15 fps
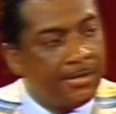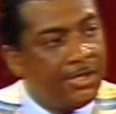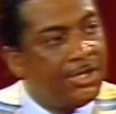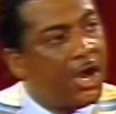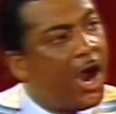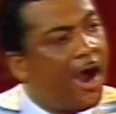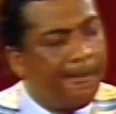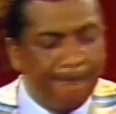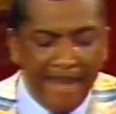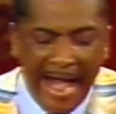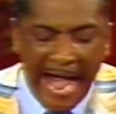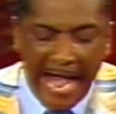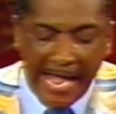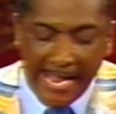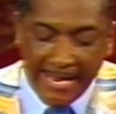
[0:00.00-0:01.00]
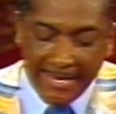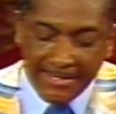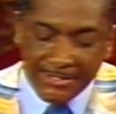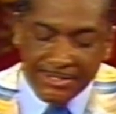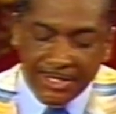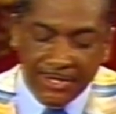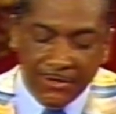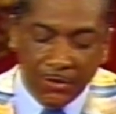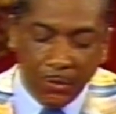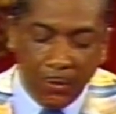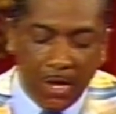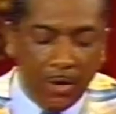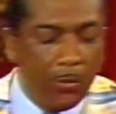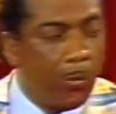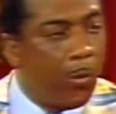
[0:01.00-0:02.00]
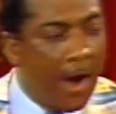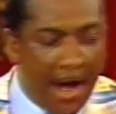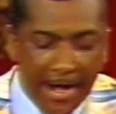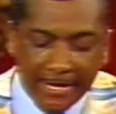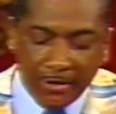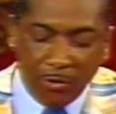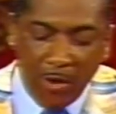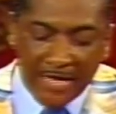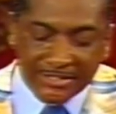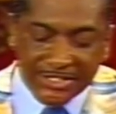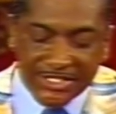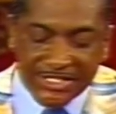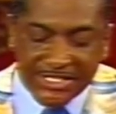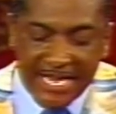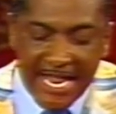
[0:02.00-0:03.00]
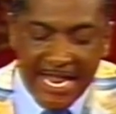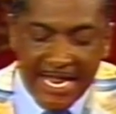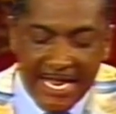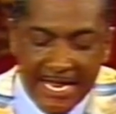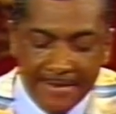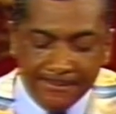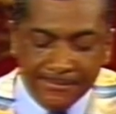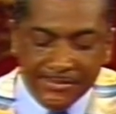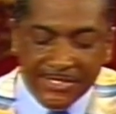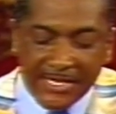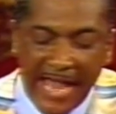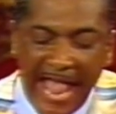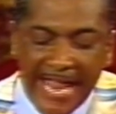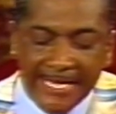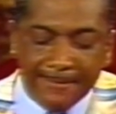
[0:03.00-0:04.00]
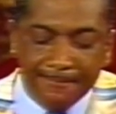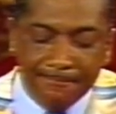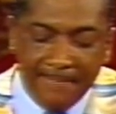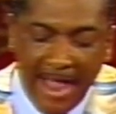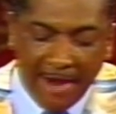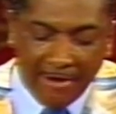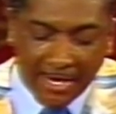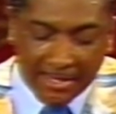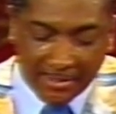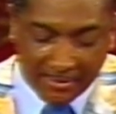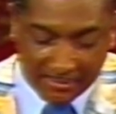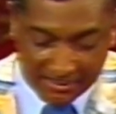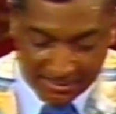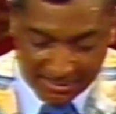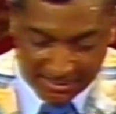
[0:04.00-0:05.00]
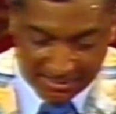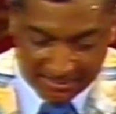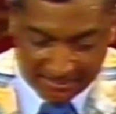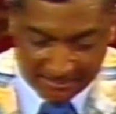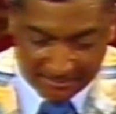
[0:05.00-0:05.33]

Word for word: Your mind will work what seems like miracles